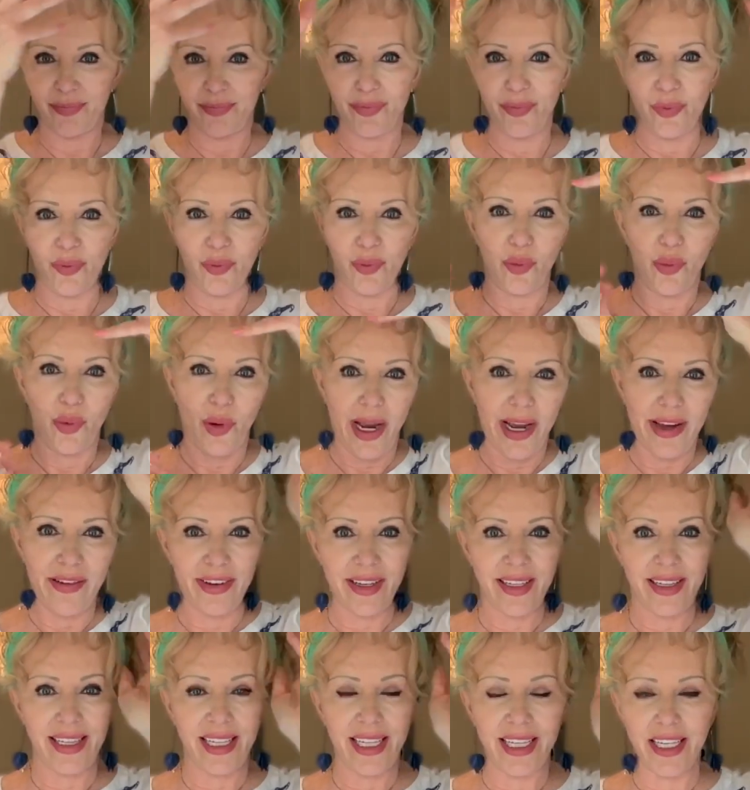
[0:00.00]

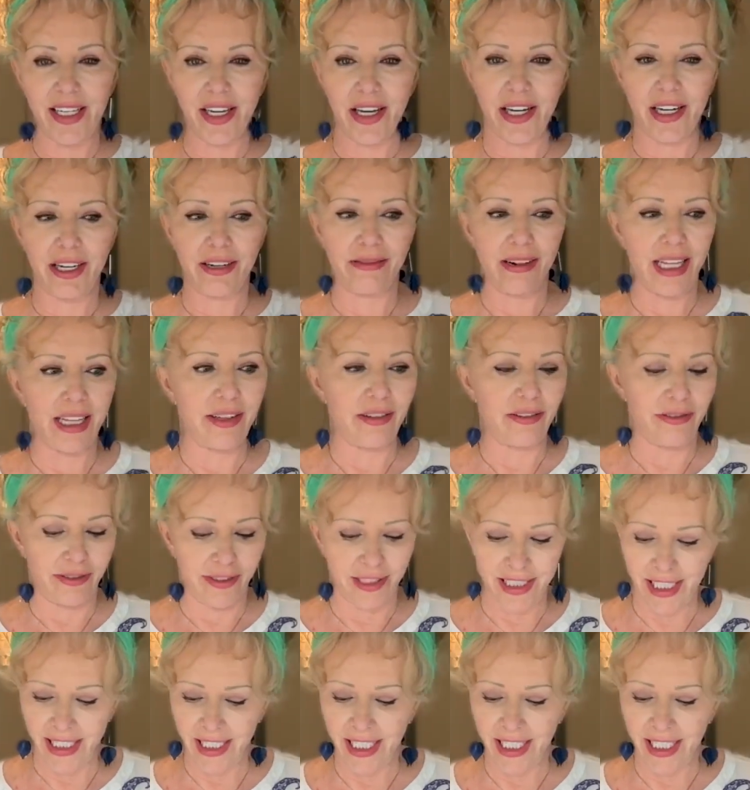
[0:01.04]
wavy thing going around the front,